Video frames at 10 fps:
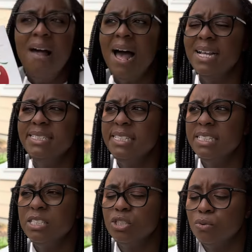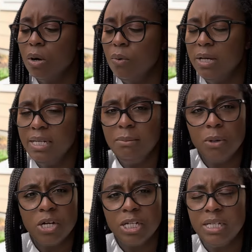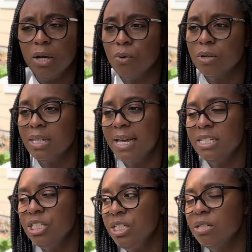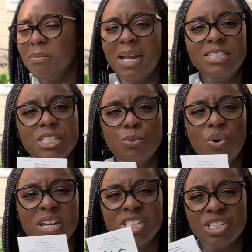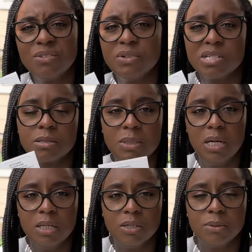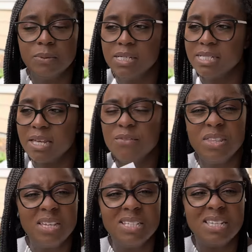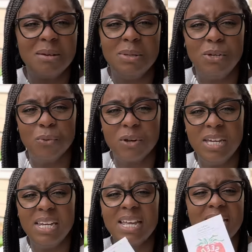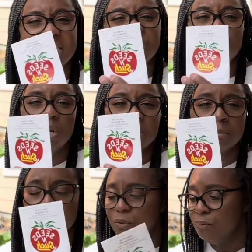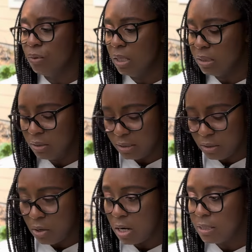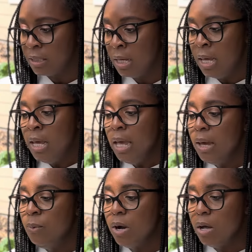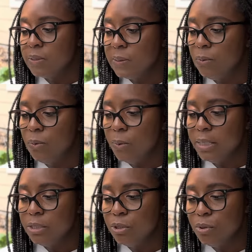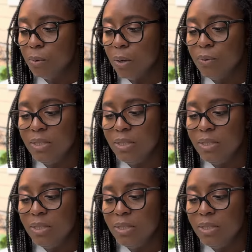I didn't grow any burgundy okra last year, but I just wanted just for some color because everything is going to be green and I just want some beautiful color in the garden. And we're also going to grow